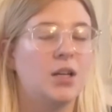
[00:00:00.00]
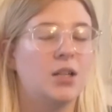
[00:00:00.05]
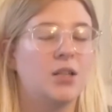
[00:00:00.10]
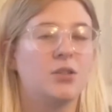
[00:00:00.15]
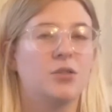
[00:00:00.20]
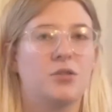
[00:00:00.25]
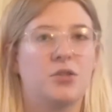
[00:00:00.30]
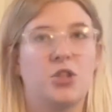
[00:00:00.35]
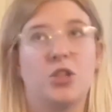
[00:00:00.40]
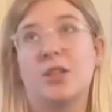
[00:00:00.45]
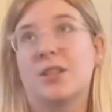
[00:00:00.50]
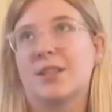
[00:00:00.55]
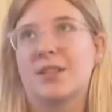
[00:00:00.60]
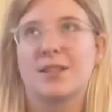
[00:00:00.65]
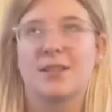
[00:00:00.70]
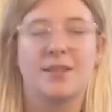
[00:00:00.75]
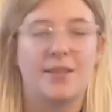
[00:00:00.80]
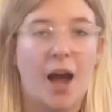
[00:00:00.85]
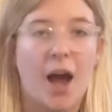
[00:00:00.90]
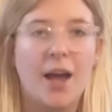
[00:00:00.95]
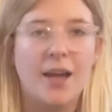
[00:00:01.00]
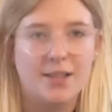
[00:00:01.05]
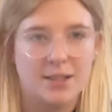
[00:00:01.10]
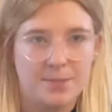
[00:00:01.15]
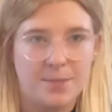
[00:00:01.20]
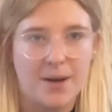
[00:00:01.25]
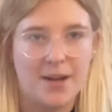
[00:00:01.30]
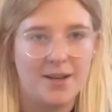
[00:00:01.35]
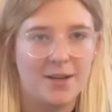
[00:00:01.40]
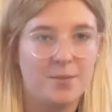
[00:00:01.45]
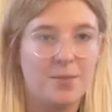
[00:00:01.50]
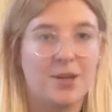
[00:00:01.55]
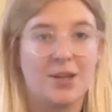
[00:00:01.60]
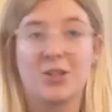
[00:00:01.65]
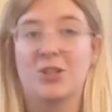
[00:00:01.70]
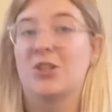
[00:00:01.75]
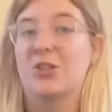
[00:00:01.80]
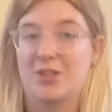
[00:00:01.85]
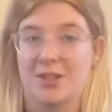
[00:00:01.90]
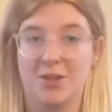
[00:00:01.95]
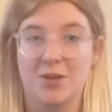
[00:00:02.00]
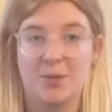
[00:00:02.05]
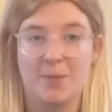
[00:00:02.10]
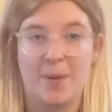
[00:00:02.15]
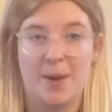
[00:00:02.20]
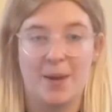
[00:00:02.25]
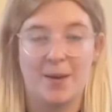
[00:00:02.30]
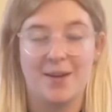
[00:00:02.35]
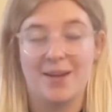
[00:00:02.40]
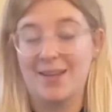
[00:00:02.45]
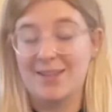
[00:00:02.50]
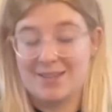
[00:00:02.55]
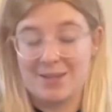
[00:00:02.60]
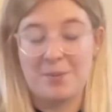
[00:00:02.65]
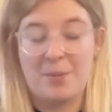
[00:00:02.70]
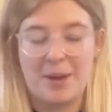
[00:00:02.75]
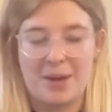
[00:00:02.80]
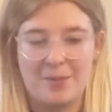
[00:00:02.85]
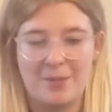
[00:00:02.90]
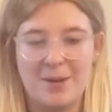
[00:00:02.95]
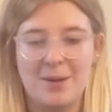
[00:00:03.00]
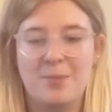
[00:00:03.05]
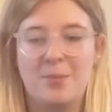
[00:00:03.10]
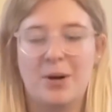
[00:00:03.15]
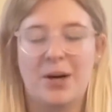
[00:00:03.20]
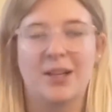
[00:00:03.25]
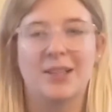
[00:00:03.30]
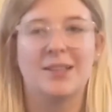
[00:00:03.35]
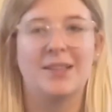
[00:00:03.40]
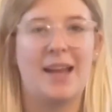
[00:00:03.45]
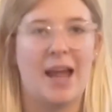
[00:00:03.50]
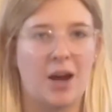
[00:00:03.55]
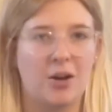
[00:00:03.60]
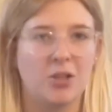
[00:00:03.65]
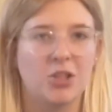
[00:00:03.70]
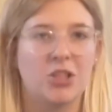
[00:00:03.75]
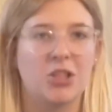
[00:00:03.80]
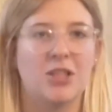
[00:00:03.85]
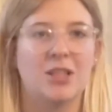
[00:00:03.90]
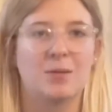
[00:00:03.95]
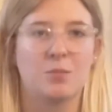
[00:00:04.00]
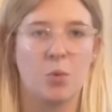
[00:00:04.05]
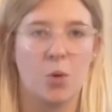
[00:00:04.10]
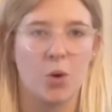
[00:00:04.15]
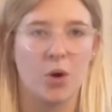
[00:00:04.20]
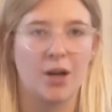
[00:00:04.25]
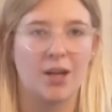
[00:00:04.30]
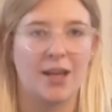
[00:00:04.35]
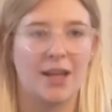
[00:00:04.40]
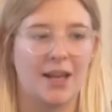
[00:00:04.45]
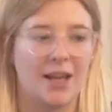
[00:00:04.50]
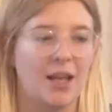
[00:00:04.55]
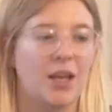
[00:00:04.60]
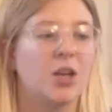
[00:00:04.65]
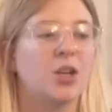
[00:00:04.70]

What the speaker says: she's not independent because she still is a baby, but now she is more getting